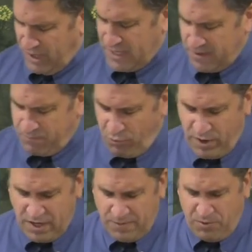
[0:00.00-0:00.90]
And then
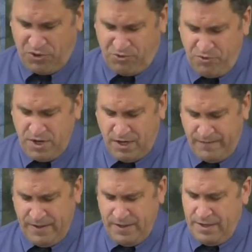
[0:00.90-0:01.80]
point number three,
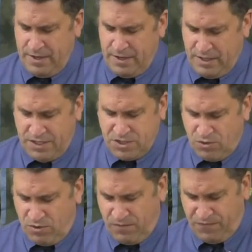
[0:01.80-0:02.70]
let's
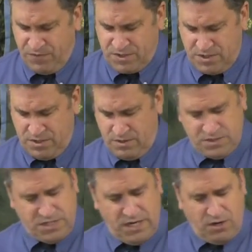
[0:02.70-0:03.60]
go to first, uh,
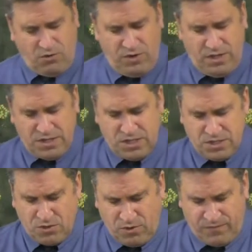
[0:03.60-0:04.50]
Second Corinthians,
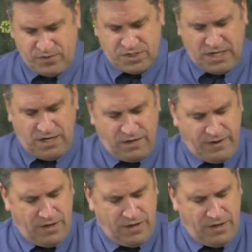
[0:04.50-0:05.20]
let's go to verse 10.